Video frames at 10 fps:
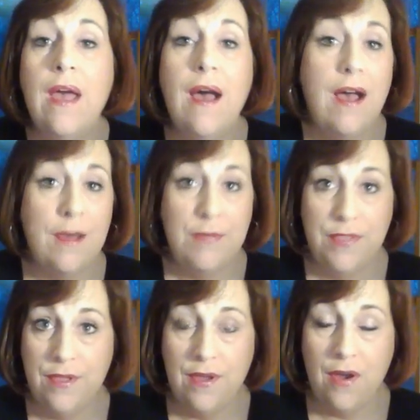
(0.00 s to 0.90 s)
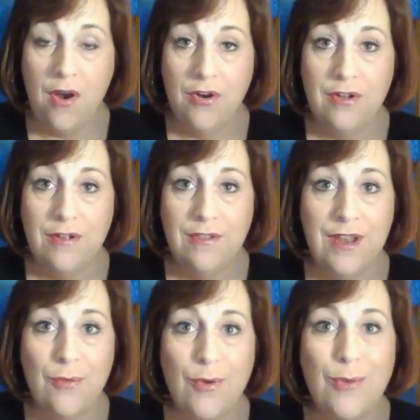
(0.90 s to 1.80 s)
The article that
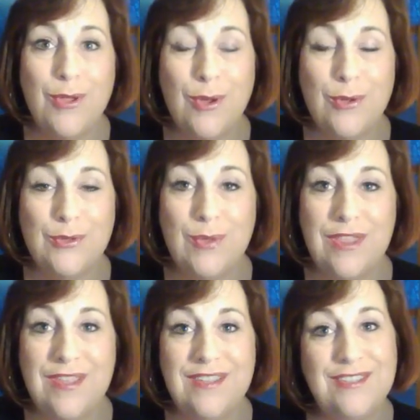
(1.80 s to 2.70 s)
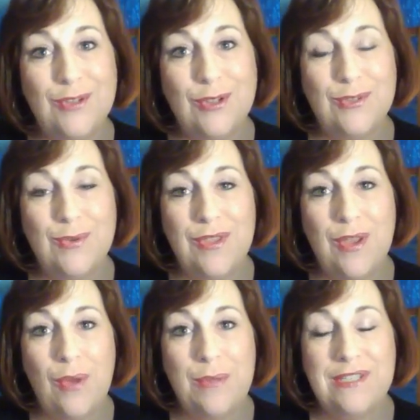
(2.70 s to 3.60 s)
I wrote that goes with this is also on
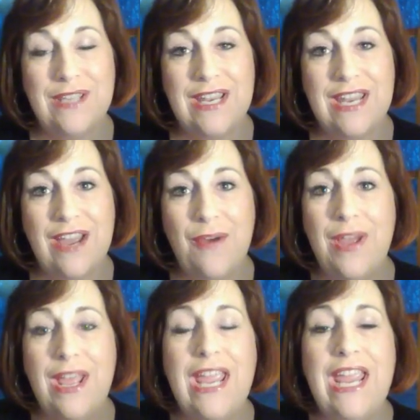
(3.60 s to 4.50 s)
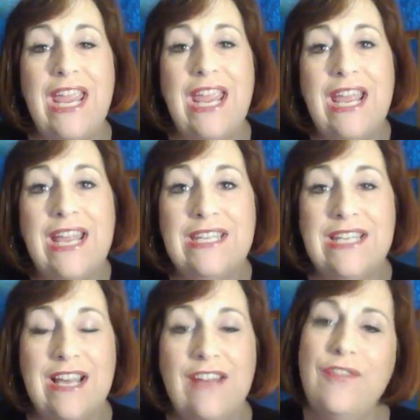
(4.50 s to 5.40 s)
that website now, and
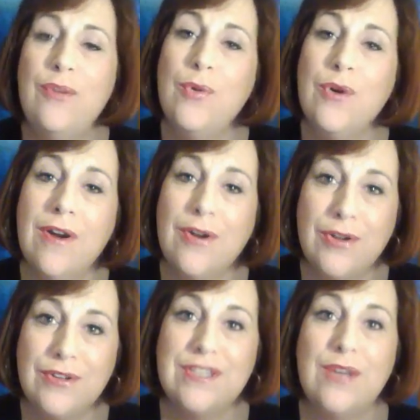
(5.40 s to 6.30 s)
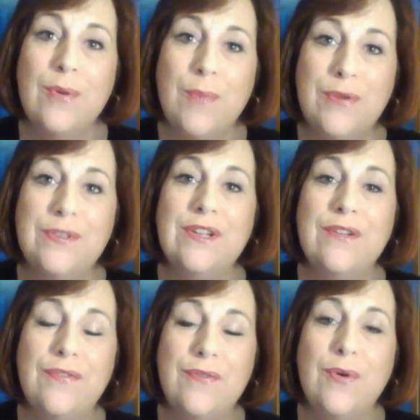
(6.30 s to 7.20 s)
a few more articles that we're posting
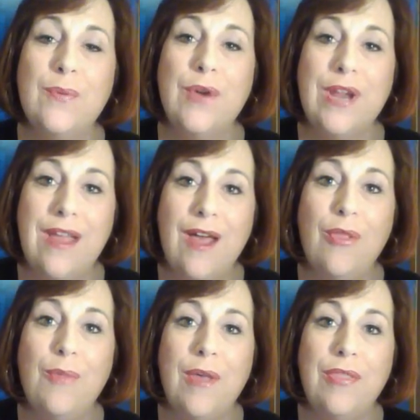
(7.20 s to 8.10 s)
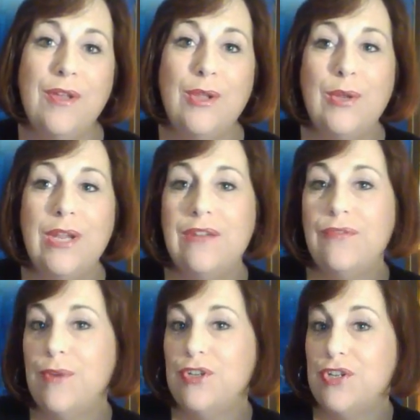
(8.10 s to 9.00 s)
for Brain Health Month, including
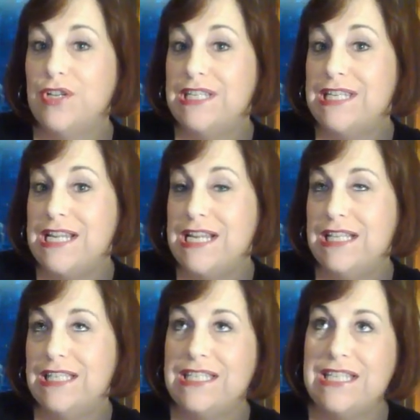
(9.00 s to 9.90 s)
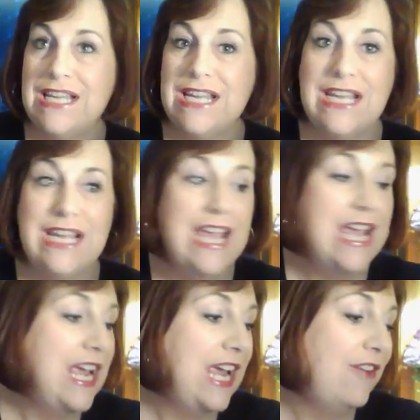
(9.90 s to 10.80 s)
information on dancing,
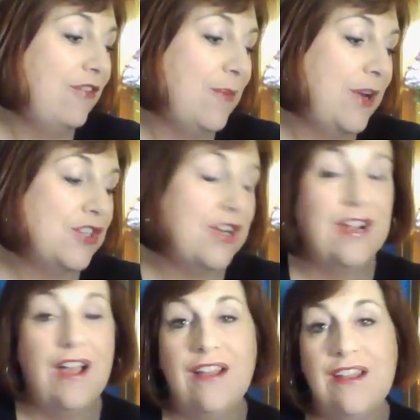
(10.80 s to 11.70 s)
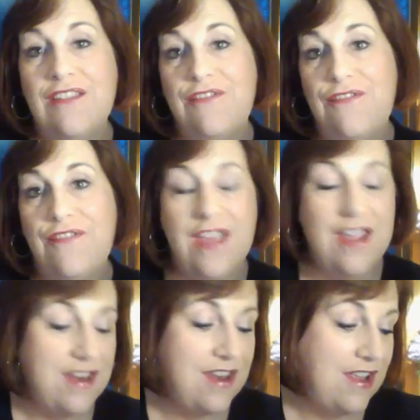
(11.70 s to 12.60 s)
information on cognitive
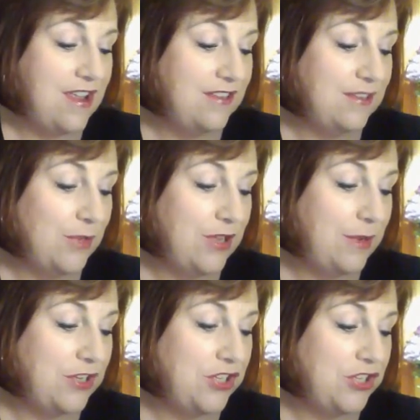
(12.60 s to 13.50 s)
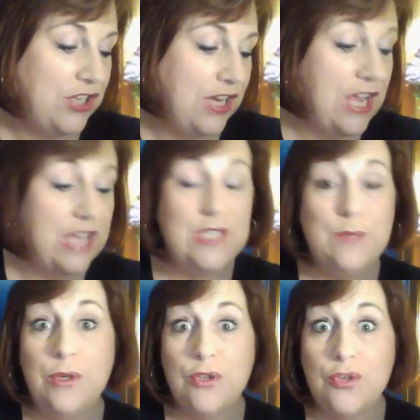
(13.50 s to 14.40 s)
fitness. I'm looking at my cheat sheet,
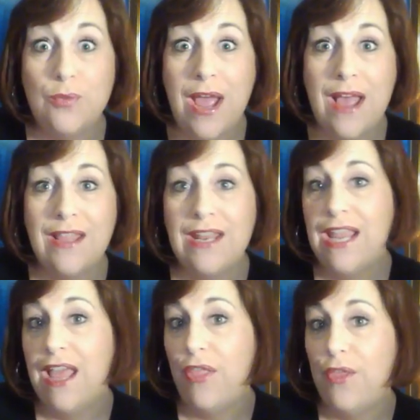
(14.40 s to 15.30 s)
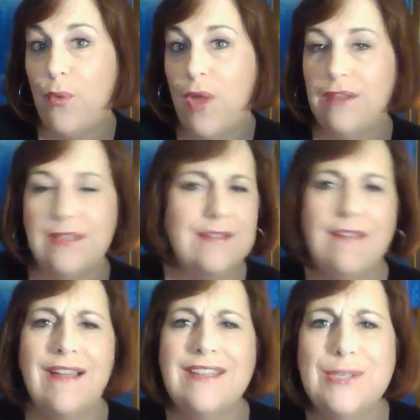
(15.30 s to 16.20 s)
spirituality, health and wellness, all
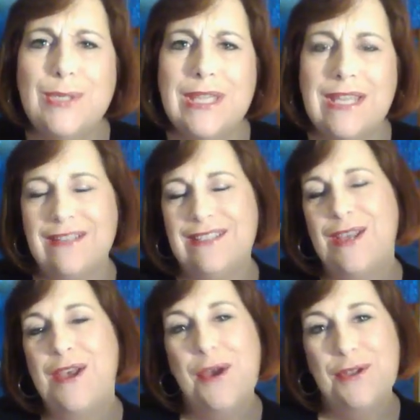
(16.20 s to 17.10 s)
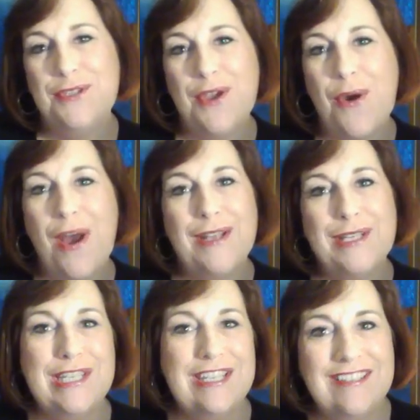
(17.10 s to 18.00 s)
kinds of good things. So
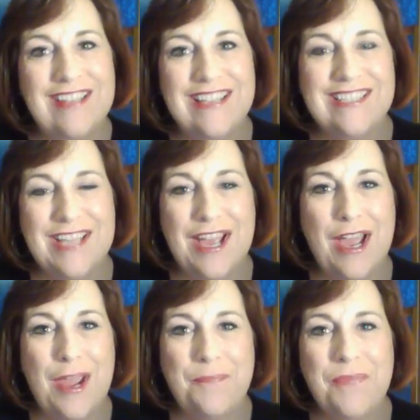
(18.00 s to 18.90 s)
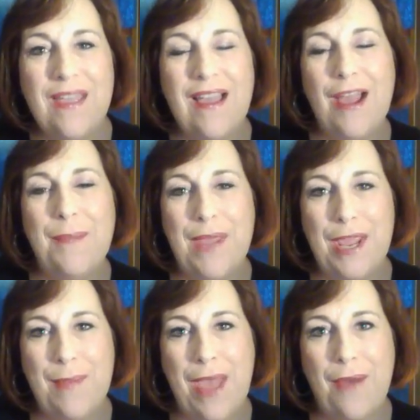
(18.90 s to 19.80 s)
until next time, I'm
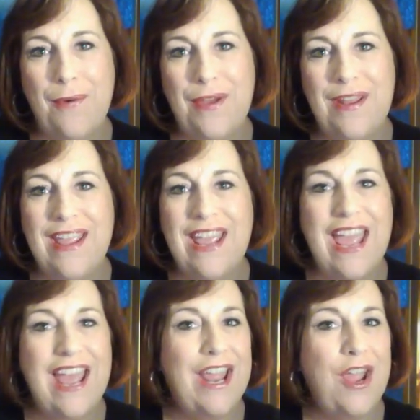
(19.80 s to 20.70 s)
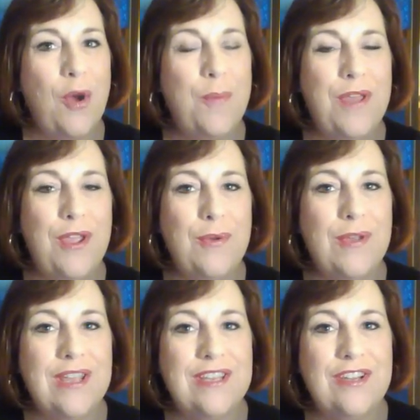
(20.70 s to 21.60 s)
Pam Atwood, and I hope that you will
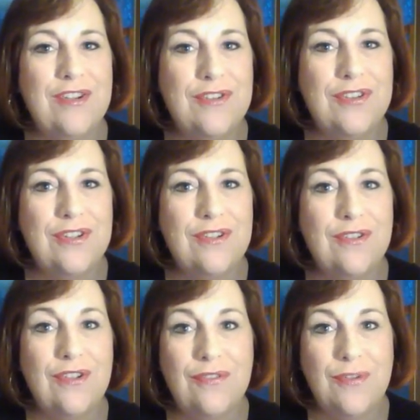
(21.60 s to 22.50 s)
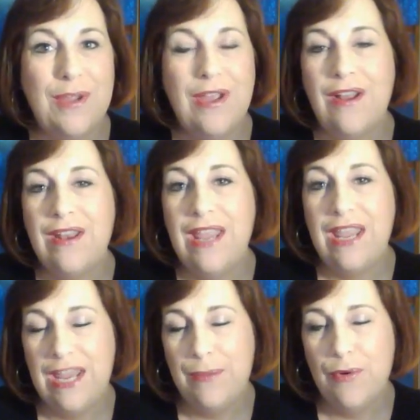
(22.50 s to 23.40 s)
continue to look for me on
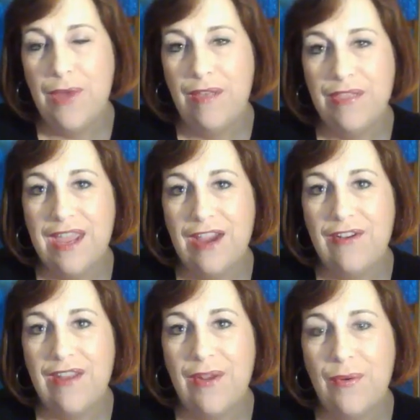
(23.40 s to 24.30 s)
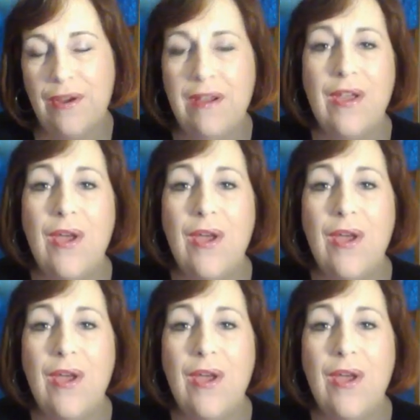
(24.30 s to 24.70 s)
HebrewHealthcare.org